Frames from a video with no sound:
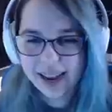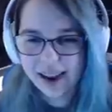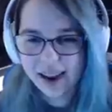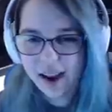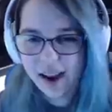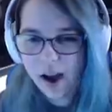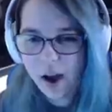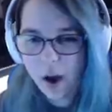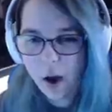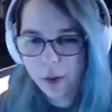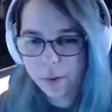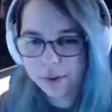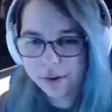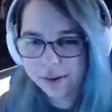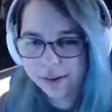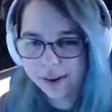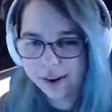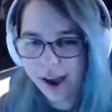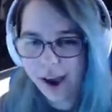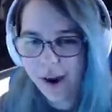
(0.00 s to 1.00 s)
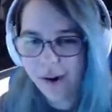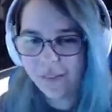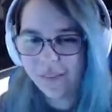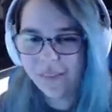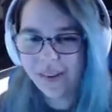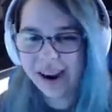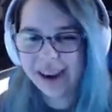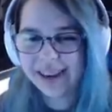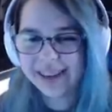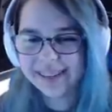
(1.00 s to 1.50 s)
Oh, oh no, no
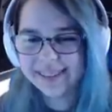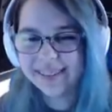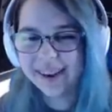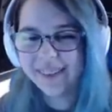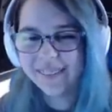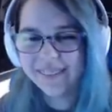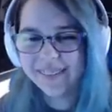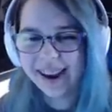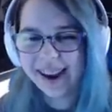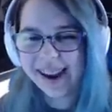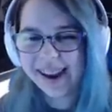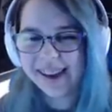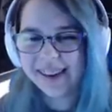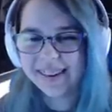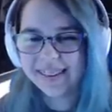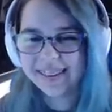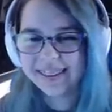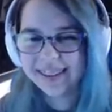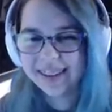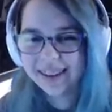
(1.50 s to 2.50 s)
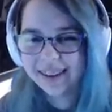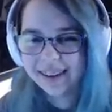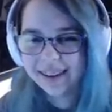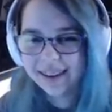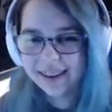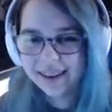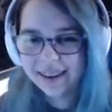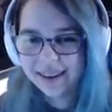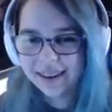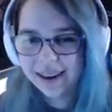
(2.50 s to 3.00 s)
wait, no wait. There's too
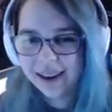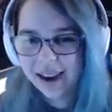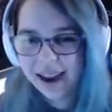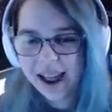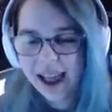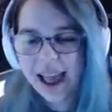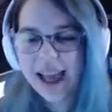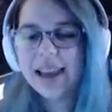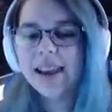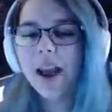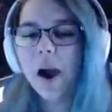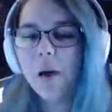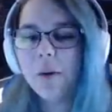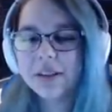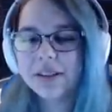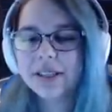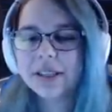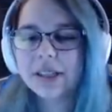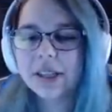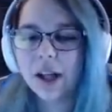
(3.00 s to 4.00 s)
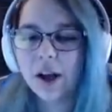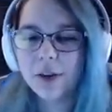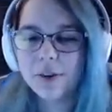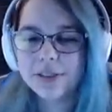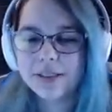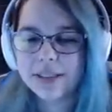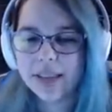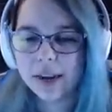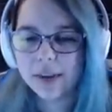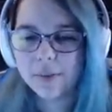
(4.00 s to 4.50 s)
many. There's too many. And no, it's
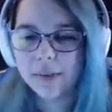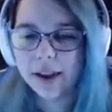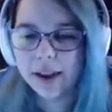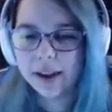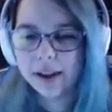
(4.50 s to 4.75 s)
closed anyway.